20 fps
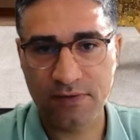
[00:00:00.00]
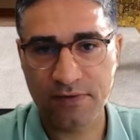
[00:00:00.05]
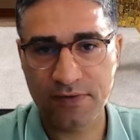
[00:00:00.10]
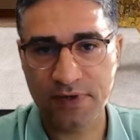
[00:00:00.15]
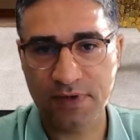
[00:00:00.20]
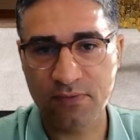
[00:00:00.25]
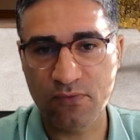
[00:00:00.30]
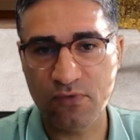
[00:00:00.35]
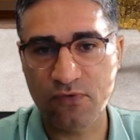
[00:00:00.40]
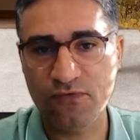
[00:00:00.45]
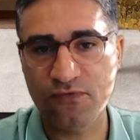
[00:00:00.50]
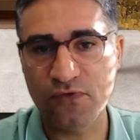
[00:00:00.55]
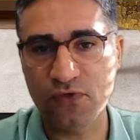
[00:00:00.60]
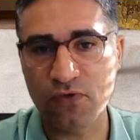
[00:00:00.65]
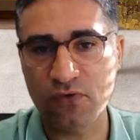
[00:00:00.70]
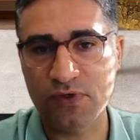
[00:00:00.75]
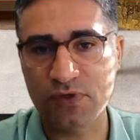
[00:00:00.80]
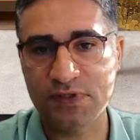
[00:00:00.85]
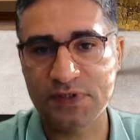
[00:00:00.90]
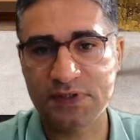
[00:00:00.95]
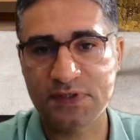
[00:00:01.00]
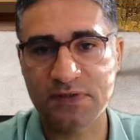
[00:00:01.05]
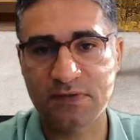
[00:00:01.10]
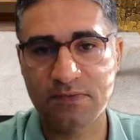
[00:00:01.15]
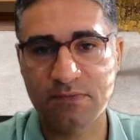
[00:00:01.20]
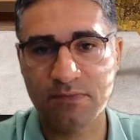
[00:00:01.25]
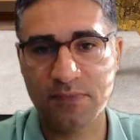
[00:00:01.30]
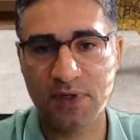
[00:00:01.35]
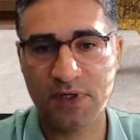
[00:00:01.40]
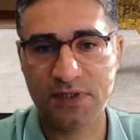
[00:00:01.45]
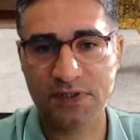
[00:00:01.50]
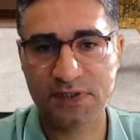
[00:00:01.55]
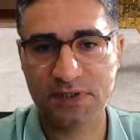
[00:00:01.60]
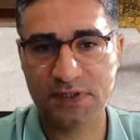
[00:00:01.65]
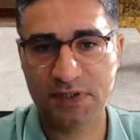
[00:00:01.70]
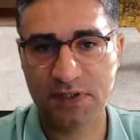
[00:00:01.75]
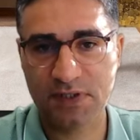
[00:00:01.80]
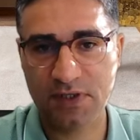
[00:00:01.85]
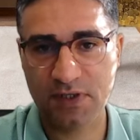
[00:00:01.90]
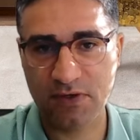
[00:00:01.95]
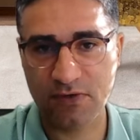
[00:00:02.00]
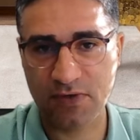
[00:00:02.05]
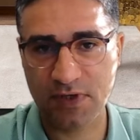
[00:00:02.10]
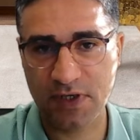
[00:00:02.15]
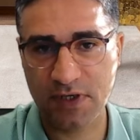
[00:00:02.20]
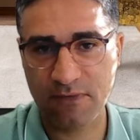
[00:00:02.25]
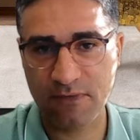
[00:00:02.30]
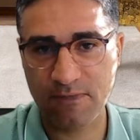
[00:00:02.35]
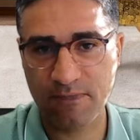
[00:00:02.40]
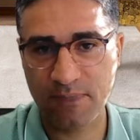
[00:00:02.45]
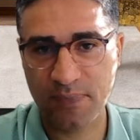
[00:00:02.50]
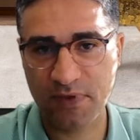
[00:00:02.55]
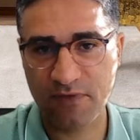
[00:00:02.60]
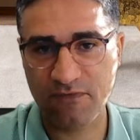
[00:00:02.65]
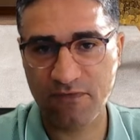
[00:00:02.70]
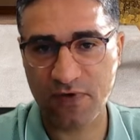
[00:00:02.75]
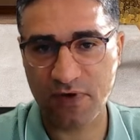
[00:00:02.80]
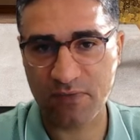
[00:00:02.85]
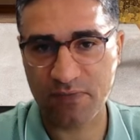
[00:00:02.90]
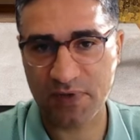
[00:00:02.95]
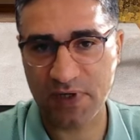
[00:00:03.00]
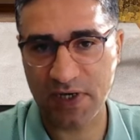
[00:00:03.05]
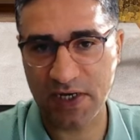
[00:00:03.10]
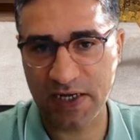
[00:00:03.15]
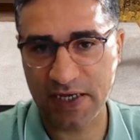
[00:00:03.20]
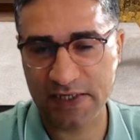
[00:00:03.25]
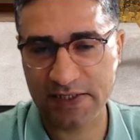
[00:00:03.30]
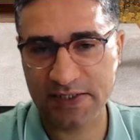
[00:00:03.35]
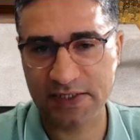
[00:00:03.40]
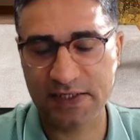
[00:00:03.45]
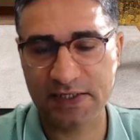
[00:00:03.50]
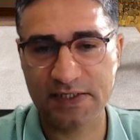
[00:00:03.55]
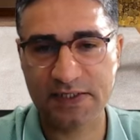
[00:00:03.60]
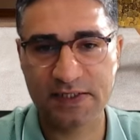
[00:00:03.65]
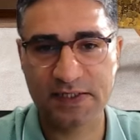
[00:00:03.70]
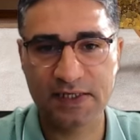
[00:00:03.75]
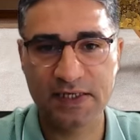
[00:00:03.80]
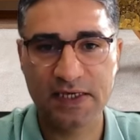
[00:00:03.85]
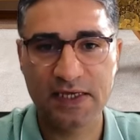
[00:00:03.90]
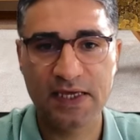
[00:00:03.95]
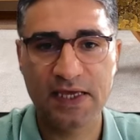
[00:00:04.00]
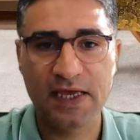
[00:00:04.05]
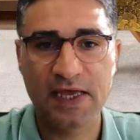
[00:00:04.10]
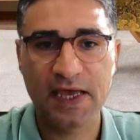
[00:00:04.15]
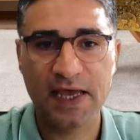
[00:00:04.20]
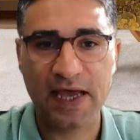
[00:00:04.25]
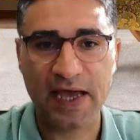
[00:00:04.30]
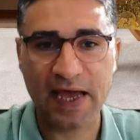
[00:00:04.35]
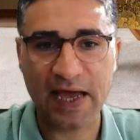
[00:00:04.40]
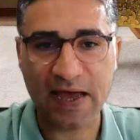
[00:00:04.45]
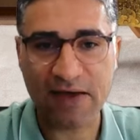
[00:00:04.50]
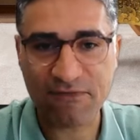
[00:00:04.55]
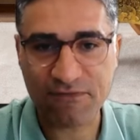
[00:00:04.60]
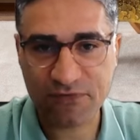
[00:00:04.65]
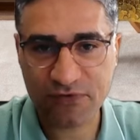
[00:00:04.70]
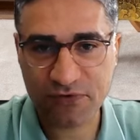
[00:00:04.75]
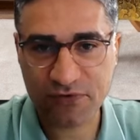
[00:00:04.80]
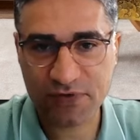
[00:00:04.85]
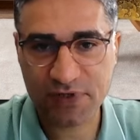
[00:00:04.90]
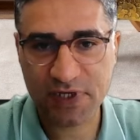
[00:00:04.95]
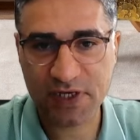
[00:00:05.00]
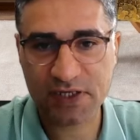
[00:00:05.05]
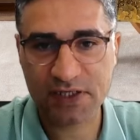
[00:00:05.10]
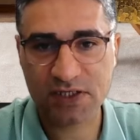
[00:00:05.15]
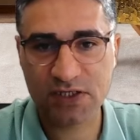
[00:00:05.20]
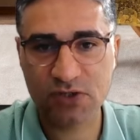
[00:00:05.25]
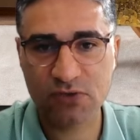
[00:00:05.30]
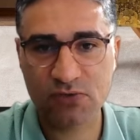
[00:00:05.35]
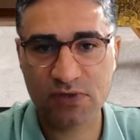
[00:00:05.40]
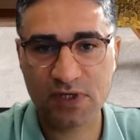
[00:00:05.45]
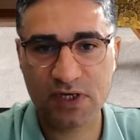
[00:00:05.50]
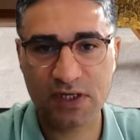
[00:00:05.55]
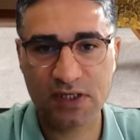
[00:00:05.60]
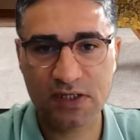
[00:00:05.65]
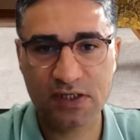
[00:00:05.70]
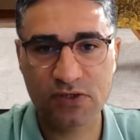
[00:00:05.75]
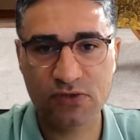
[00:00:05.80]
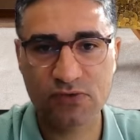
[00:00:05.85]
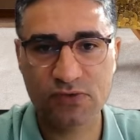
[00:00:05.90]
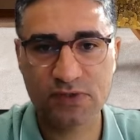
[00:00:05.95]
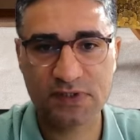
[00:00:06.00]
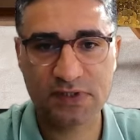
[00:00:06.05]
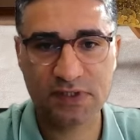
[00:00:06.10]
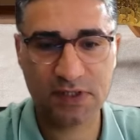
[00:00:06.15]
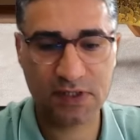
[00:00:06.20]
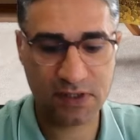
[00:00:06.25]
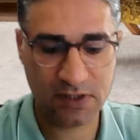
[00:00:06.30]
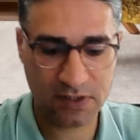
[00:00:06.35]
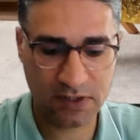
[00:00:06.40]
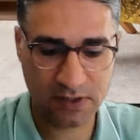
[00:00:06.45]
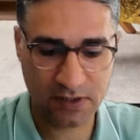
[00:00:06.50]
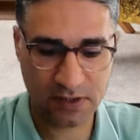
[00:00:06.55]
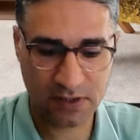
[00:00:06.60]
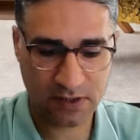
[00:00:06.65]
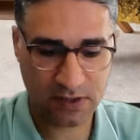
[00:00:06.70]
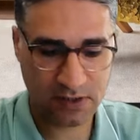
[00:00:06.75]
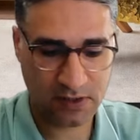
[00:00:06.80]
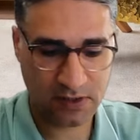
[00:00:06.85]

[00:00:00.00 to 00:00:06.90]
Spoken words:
Remove noise mask, okay, from the latent. After that, you can use the